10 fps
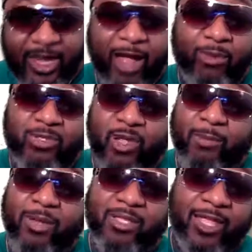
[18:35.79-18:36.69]
Now we're
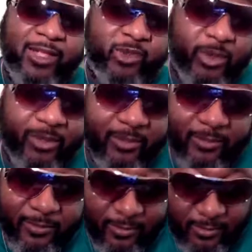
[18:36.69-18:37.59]
talking about the aged woman.